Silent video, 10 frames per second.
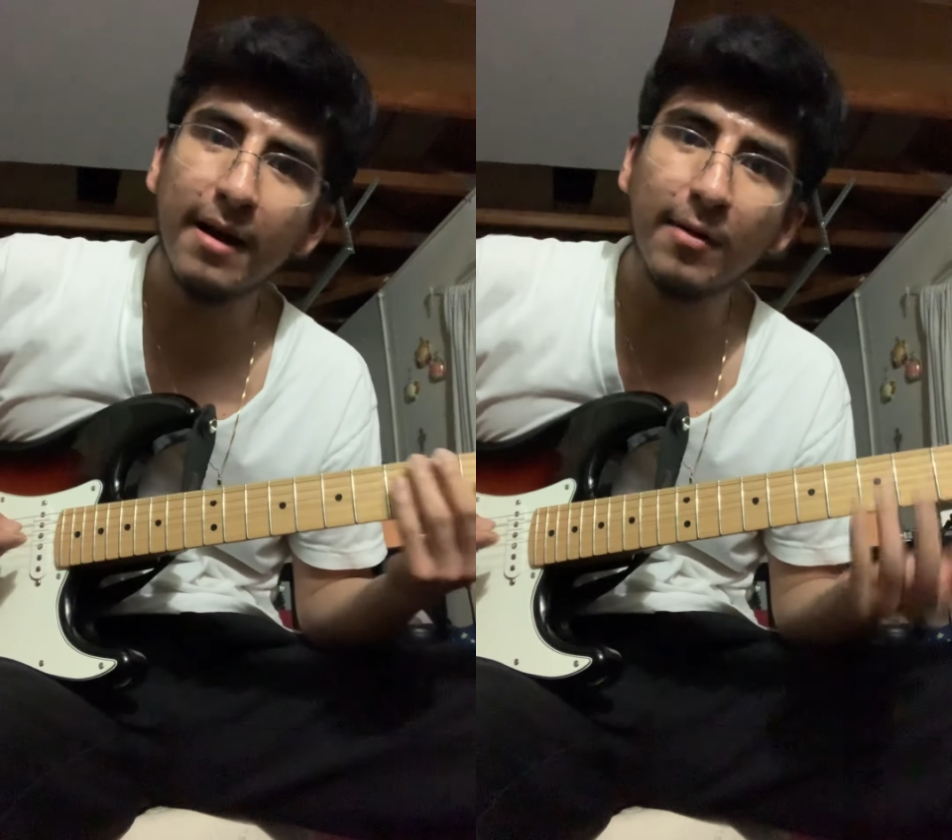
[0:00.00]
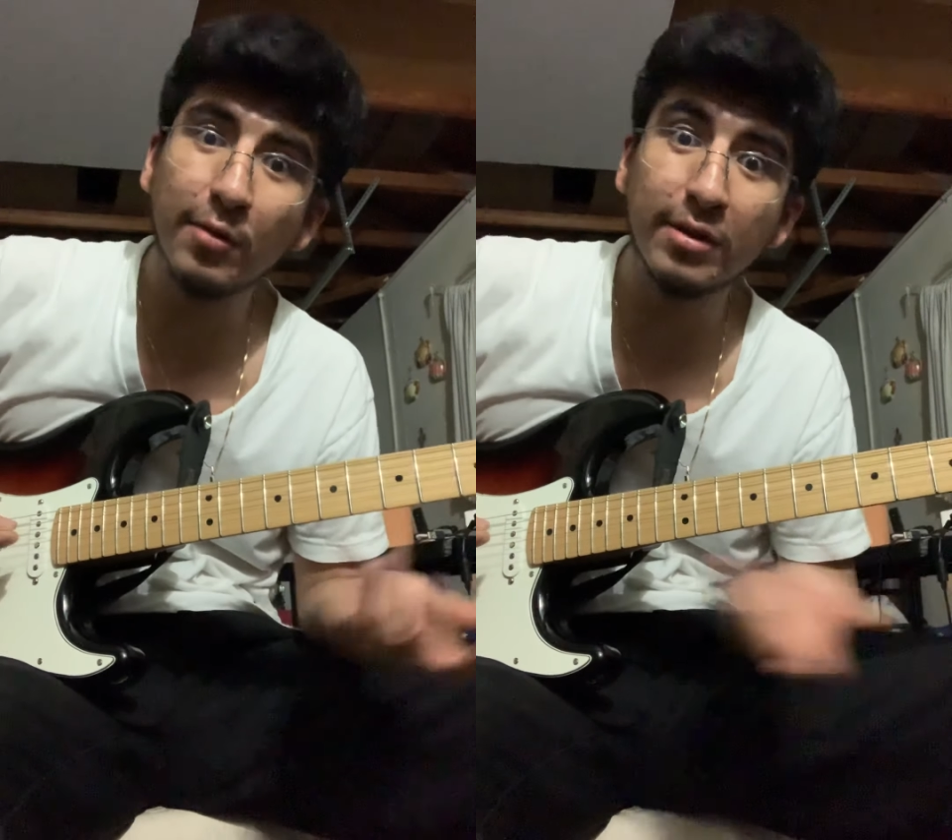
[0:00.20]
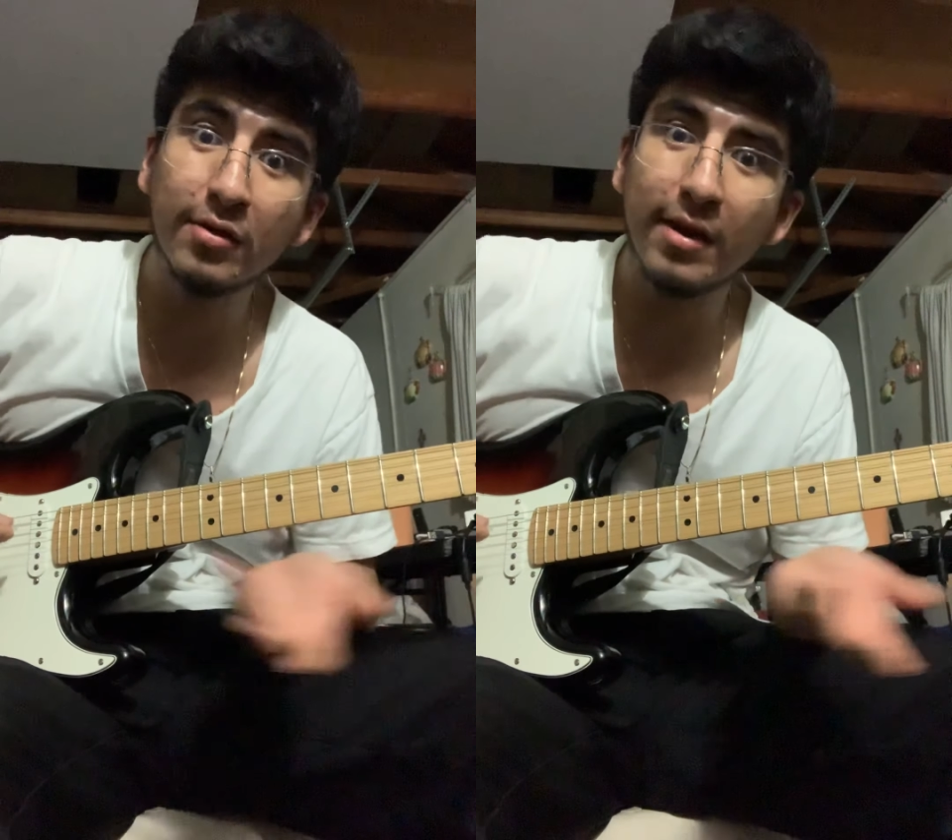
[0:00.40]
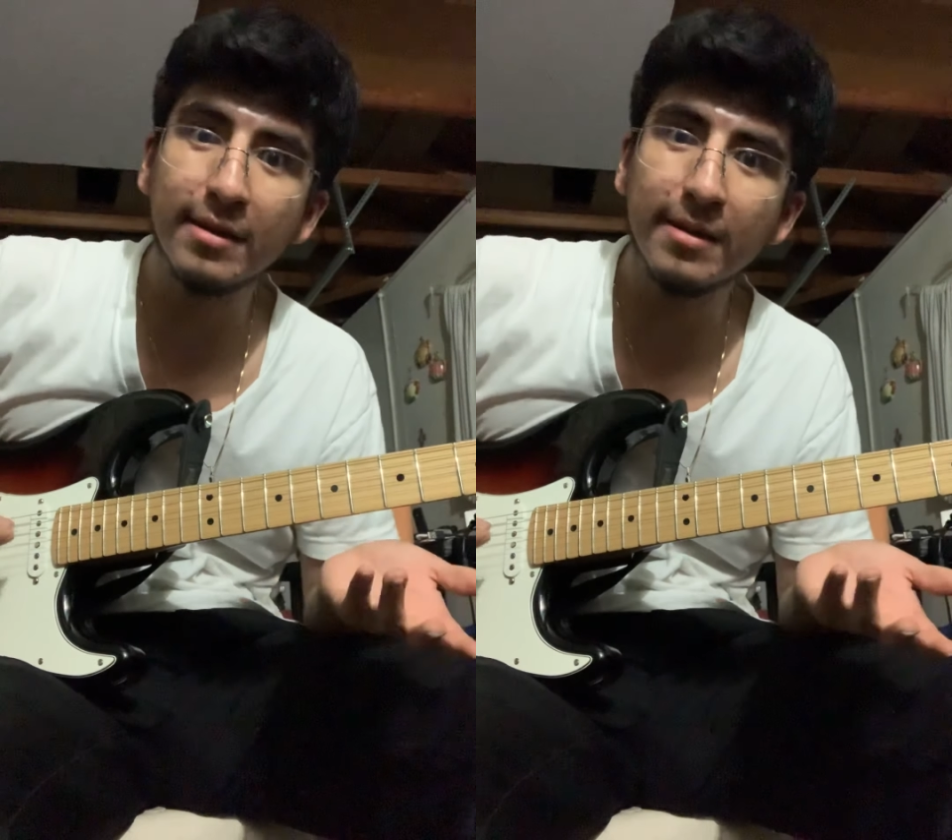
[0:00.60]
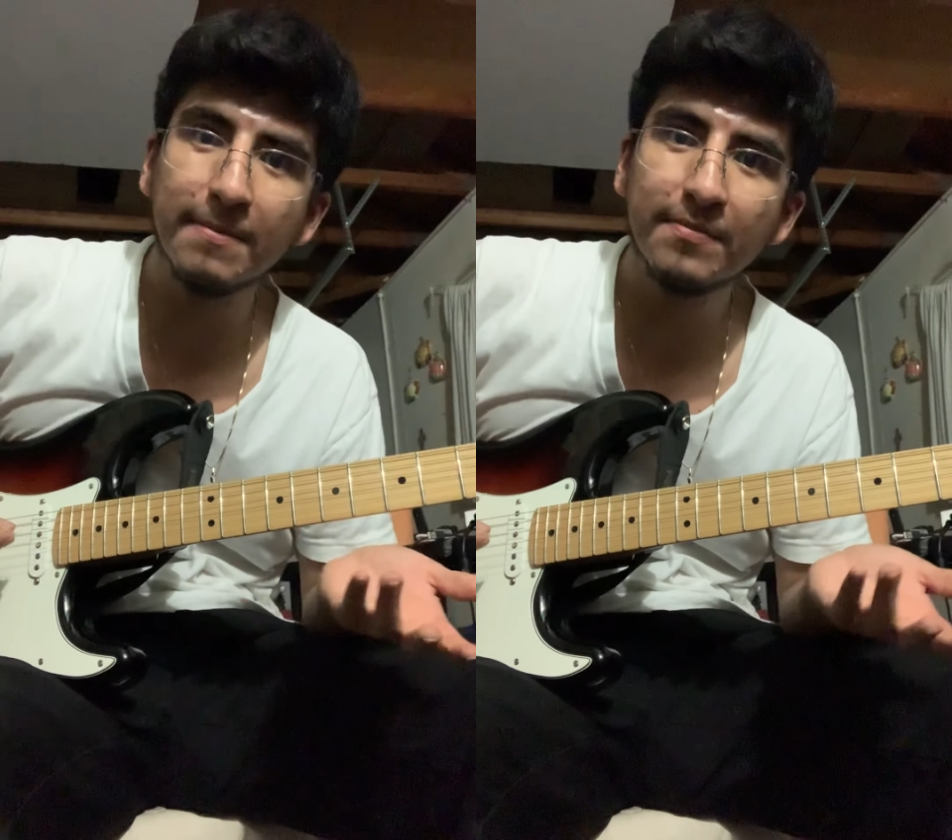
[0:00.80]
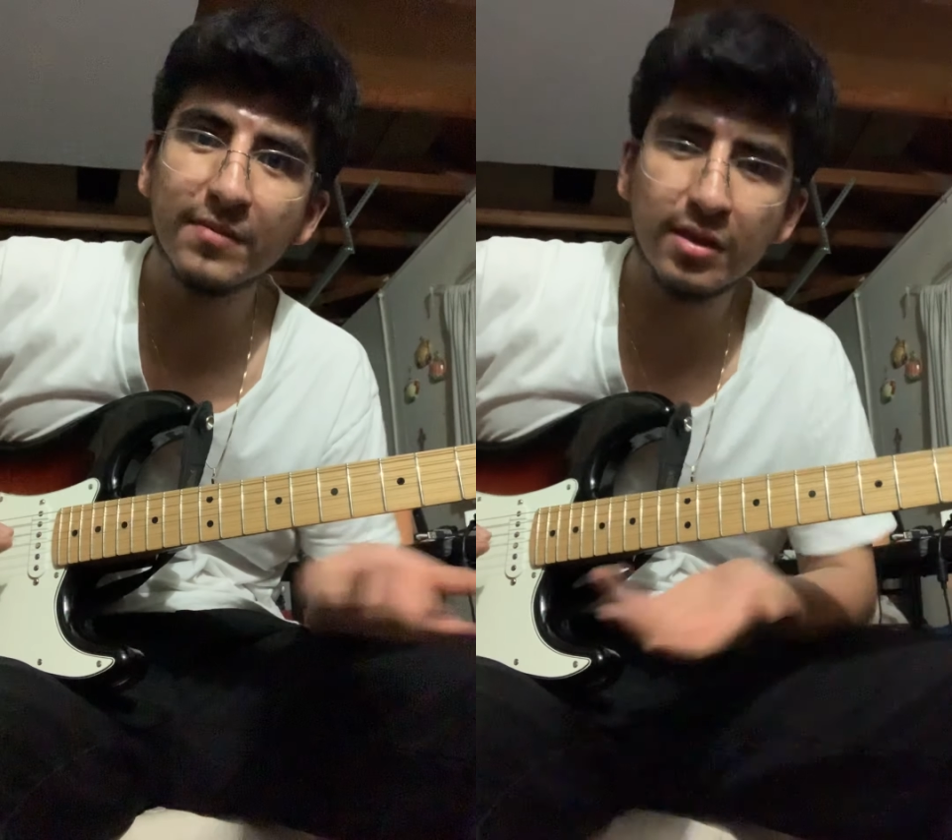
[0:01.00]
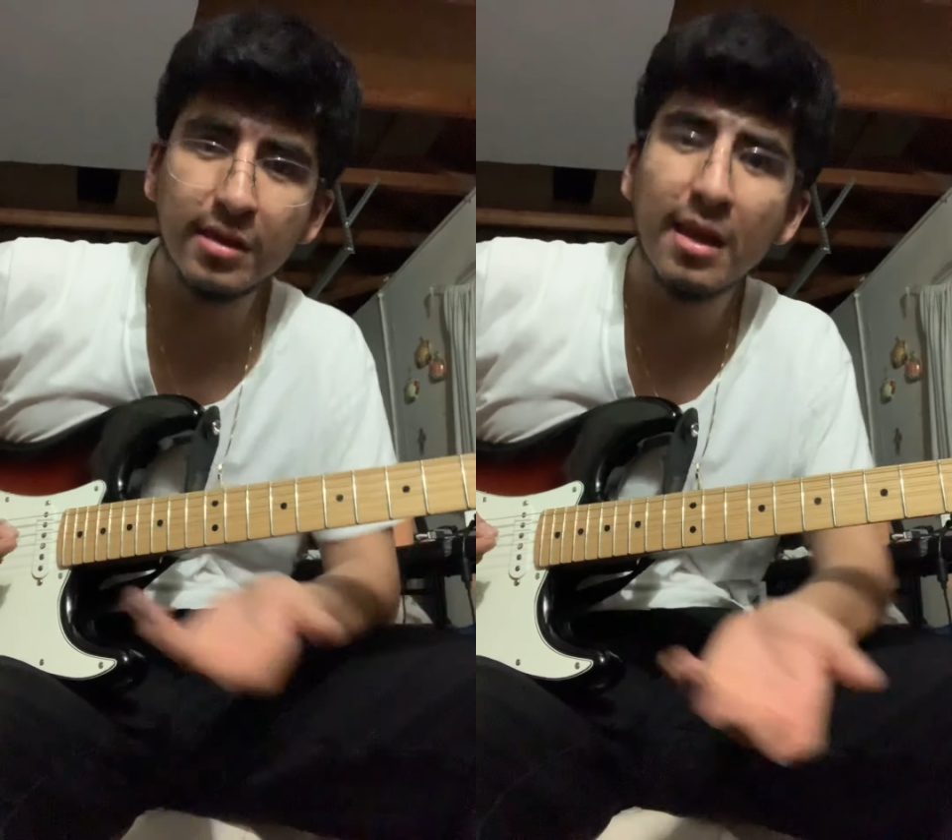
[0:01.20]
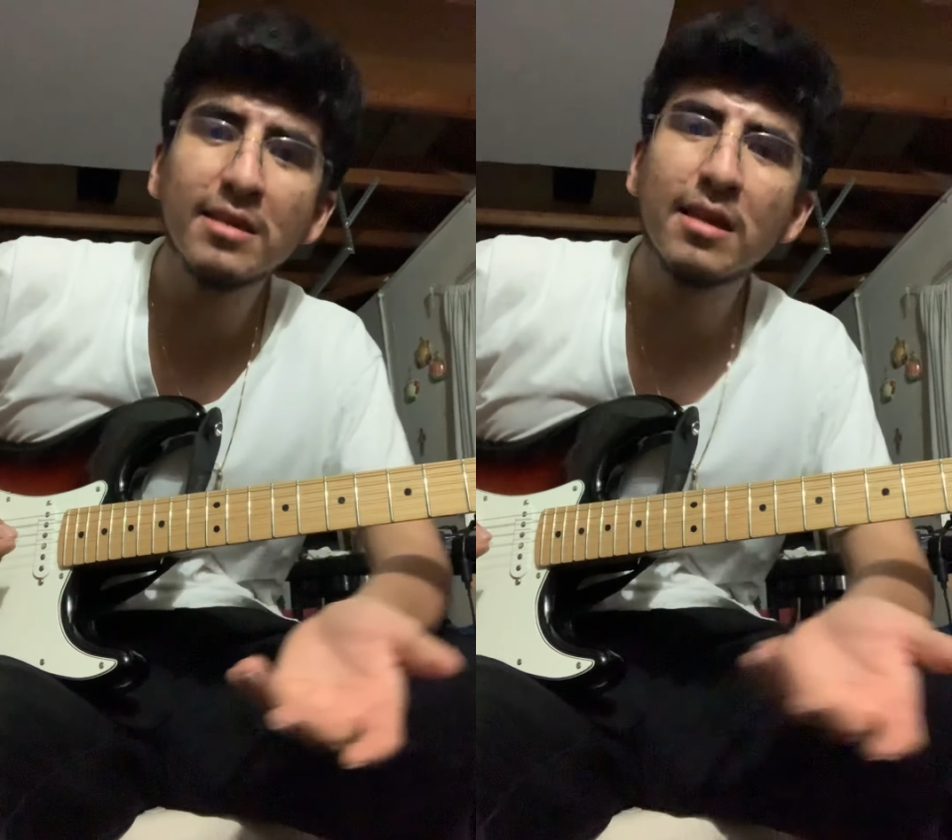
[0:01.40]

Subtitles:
Which is crazy. So things